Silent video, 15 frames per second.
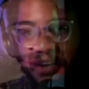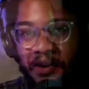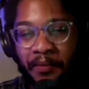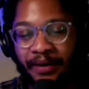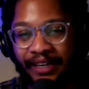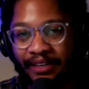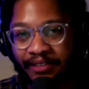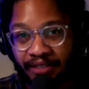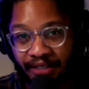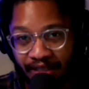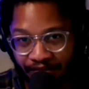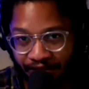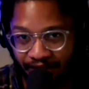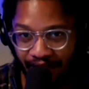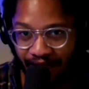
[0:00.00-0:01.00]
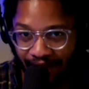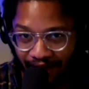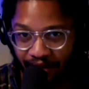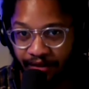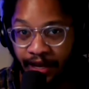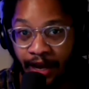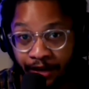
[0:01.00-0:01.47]
But here's the difference. Here,
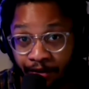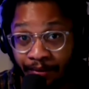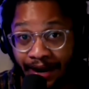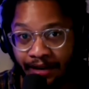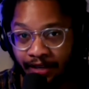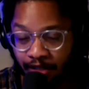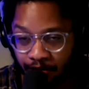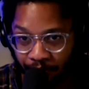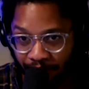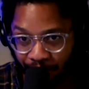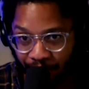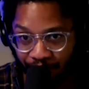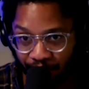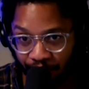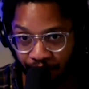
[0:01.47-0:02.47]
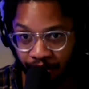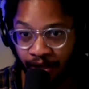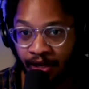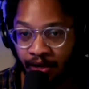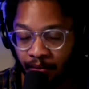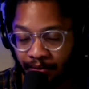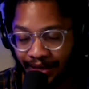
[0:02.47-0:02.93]
yeah, you're right, because the retweet function
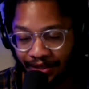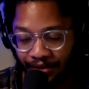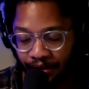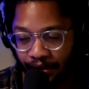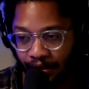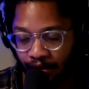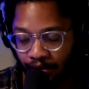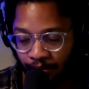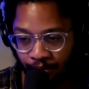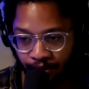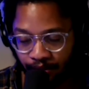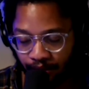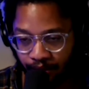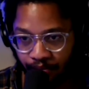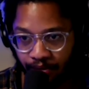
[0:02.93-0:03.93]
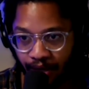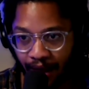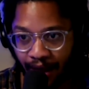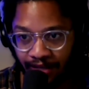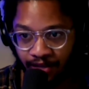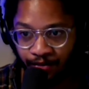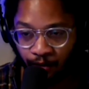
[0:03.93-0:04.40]
was actually it was
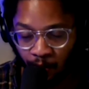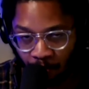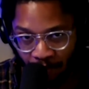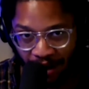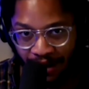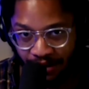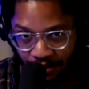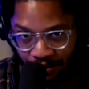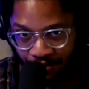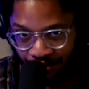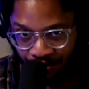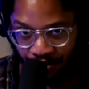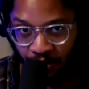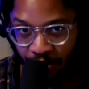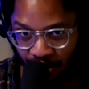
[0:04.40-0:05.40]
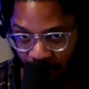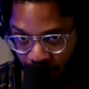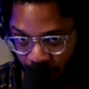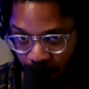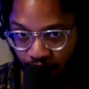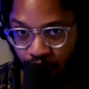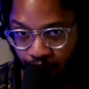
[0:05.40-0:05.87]
asked for by users so much that
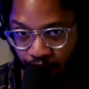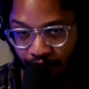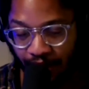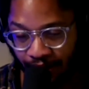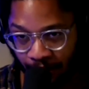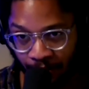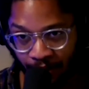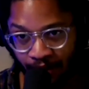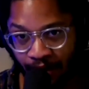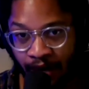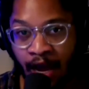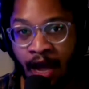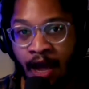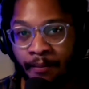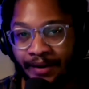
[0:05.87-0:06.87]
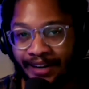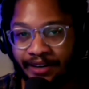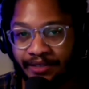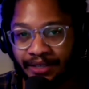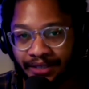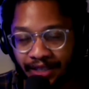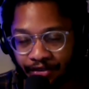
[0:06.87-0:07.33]
Twitter actually put it in. But here's the
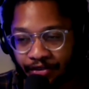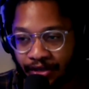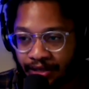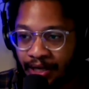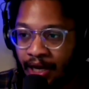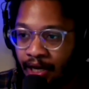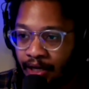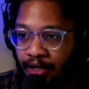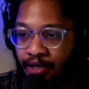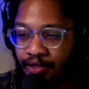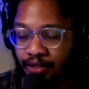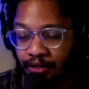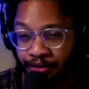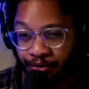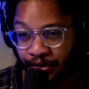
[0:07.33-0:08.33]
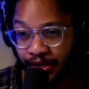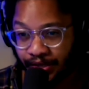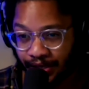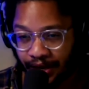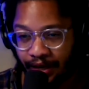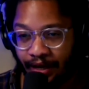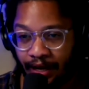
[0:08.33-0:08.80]
difference: using the 368
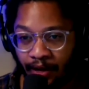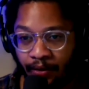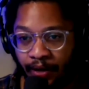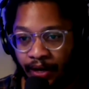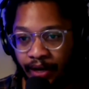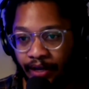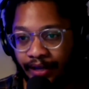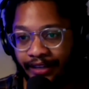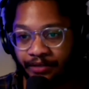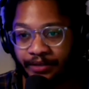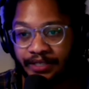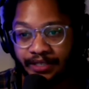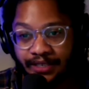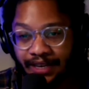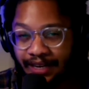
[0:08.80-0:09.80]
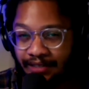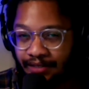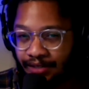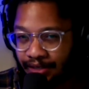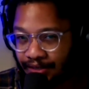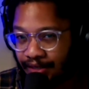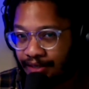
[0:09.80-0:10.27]
account. Like 368 has
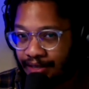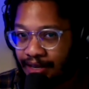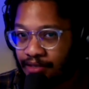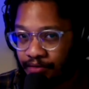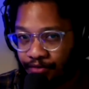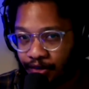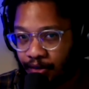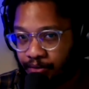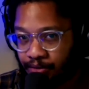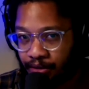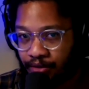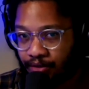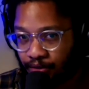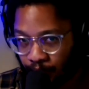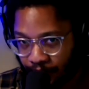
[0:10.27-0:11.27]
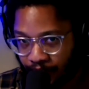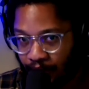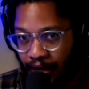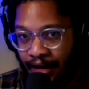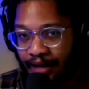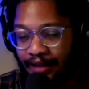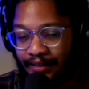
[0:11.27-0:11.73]
60,000 followers on Twitter.
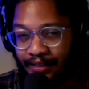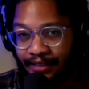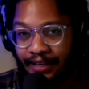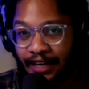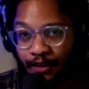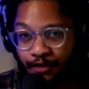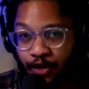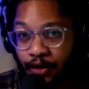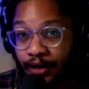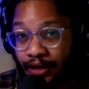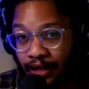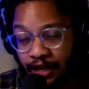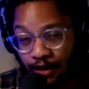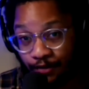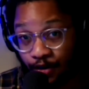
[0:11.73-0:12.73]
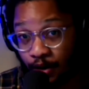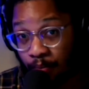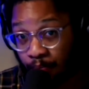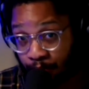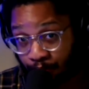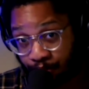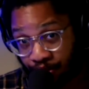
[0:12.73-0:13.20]
Like the thing, if you're a
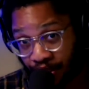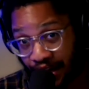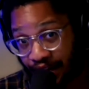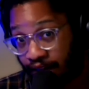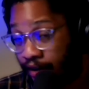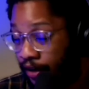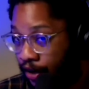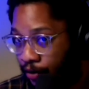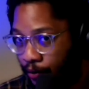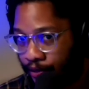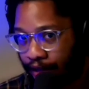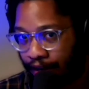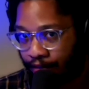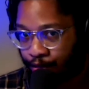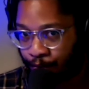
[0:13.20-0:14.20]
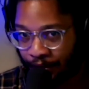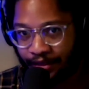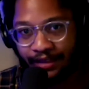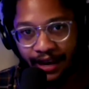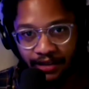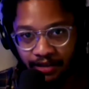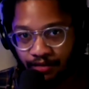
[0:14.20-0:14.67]
blue check with like
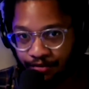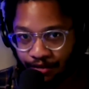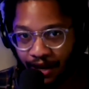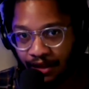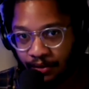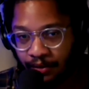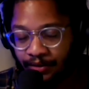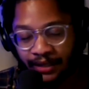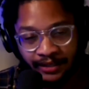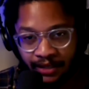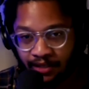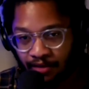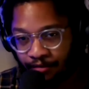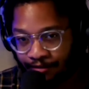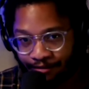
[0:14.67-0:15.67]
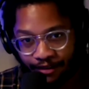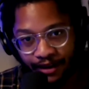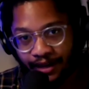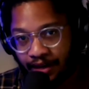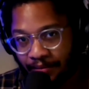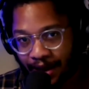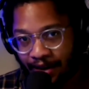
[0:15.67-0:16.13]
3,000 followers, it doesn't fucking
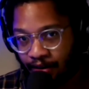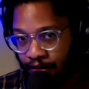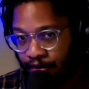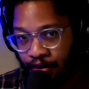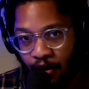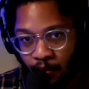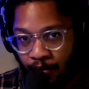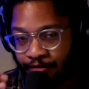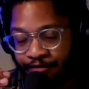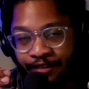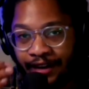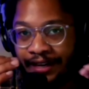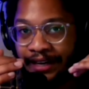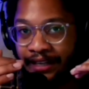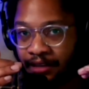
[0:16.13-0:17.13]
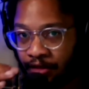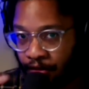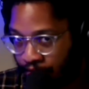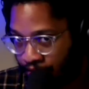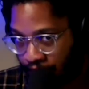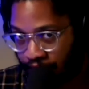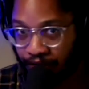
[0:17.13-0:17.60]
matter. No one fucking looks
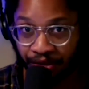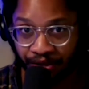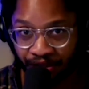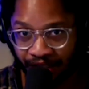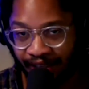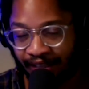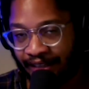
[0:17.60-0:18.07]
at your shit.